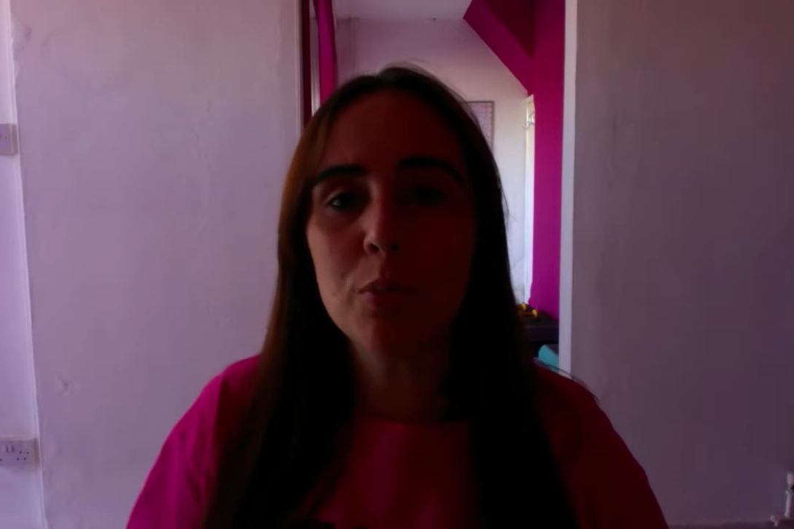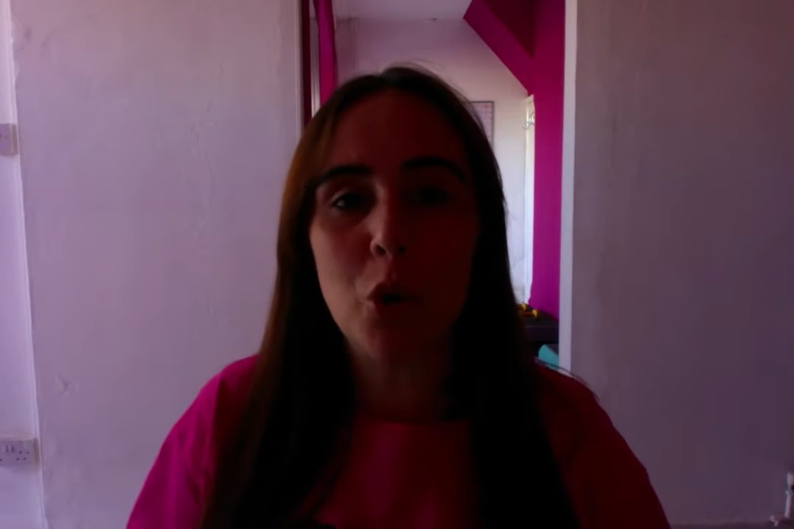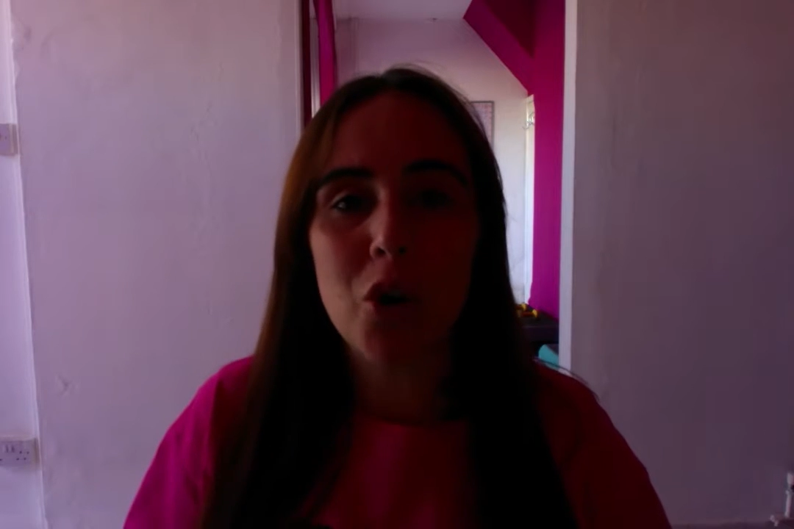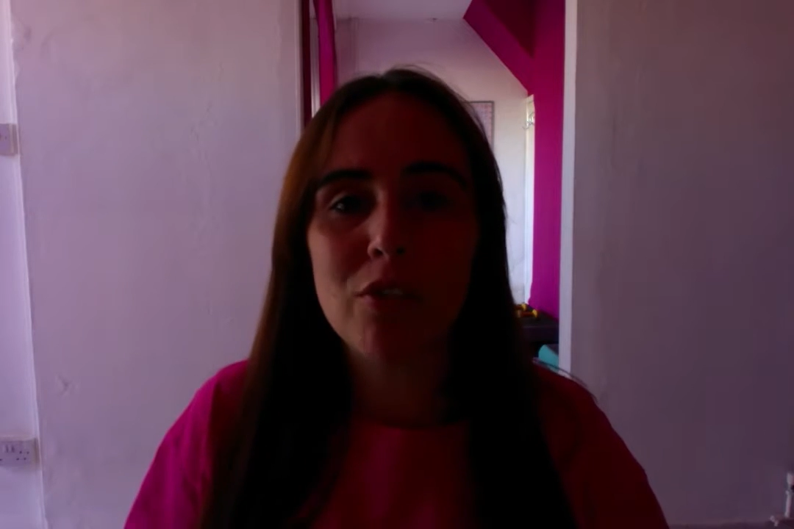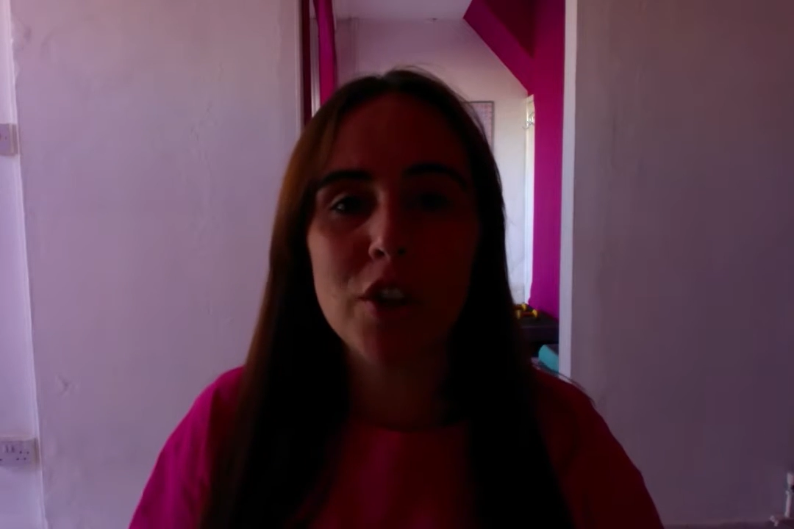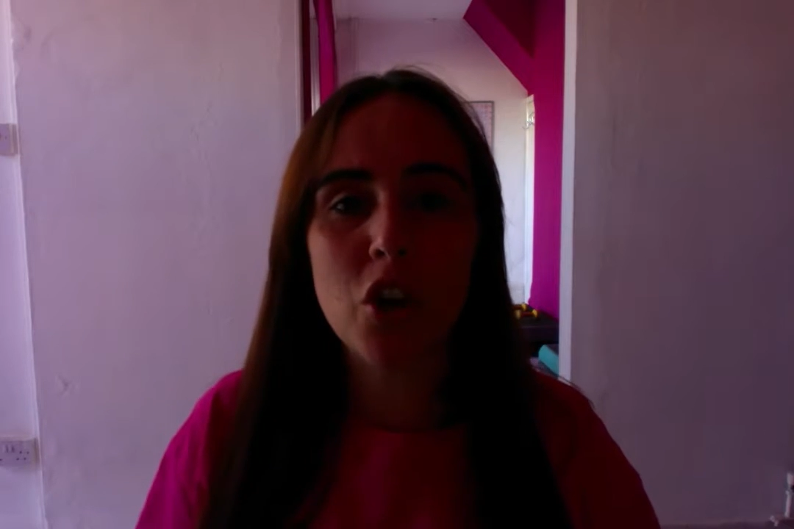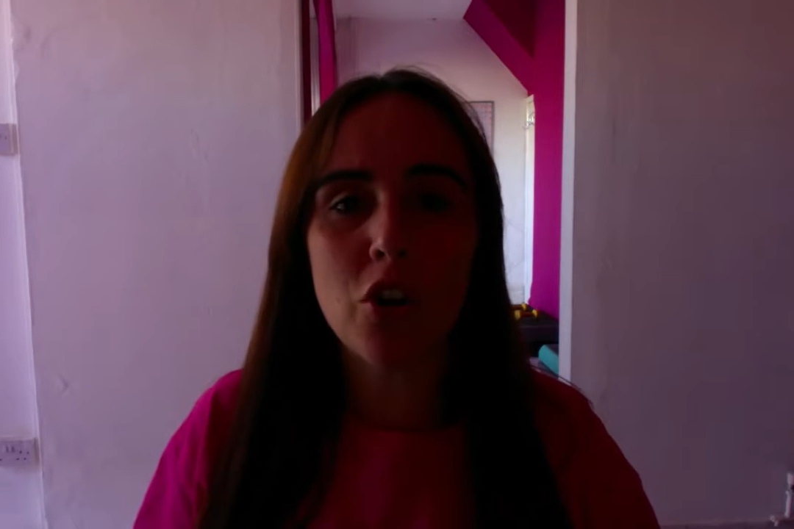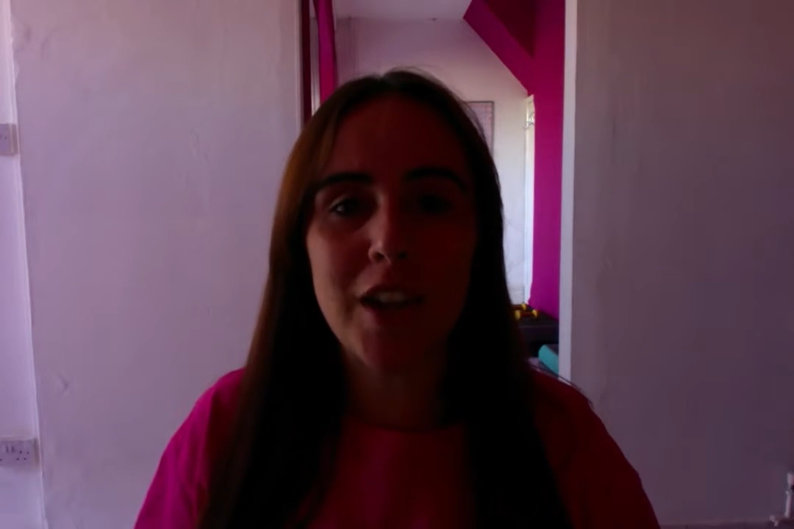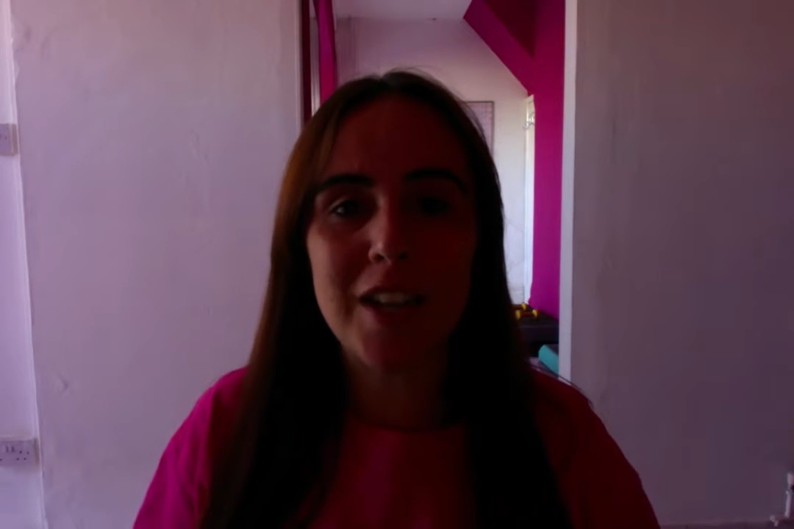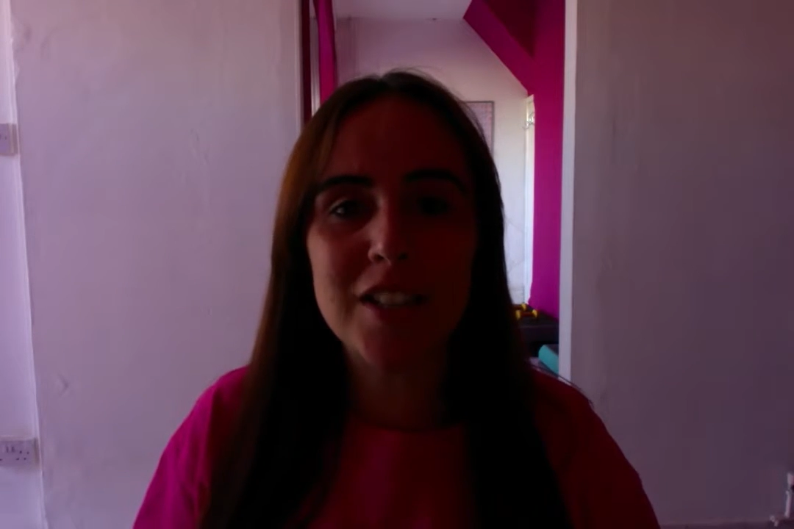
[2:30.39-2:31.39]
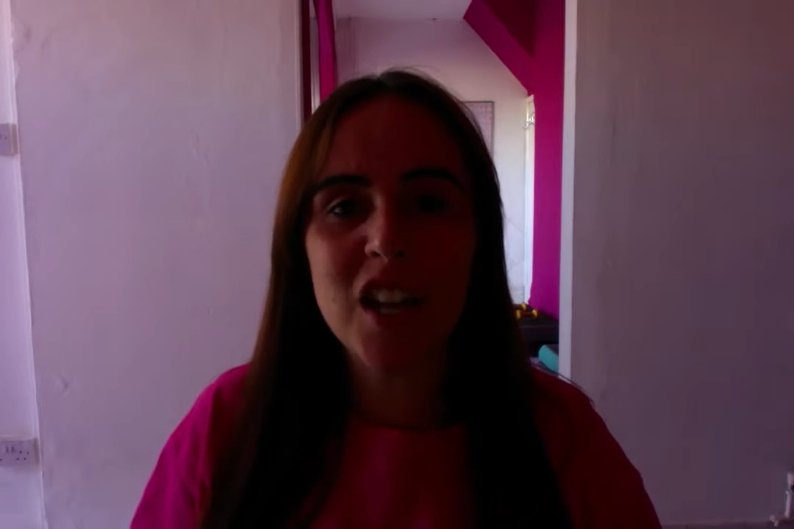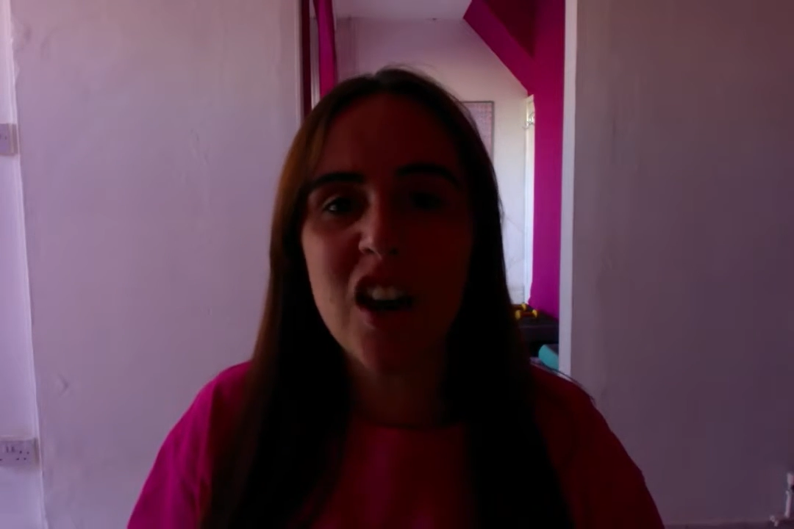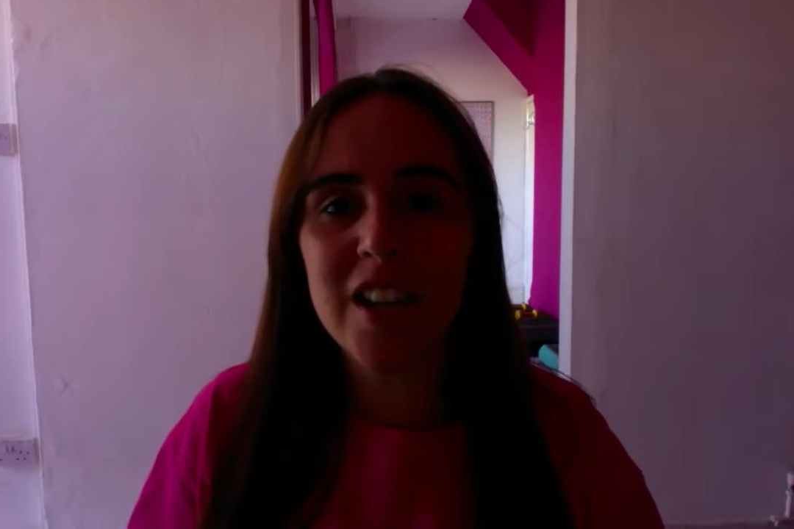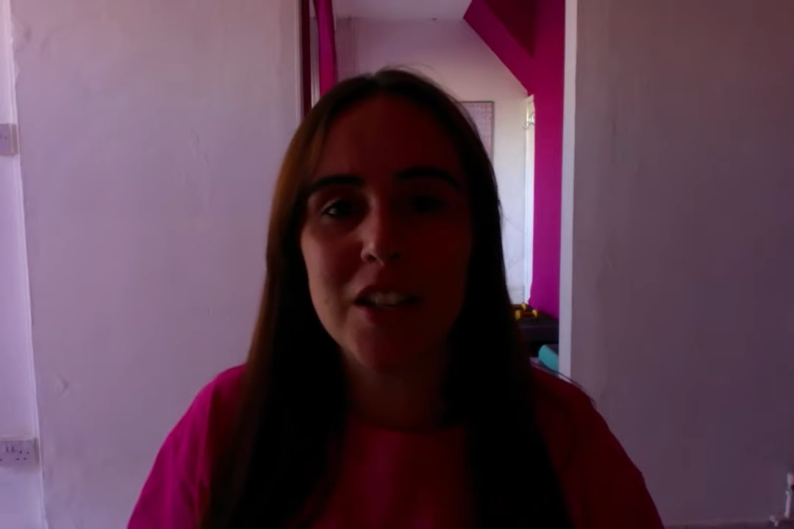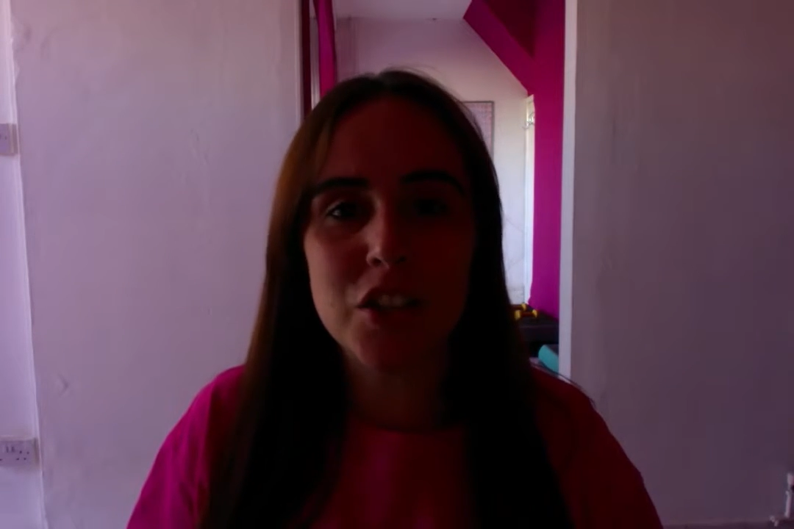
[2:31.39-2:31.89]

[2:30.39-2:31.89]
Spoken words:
more and not get tired,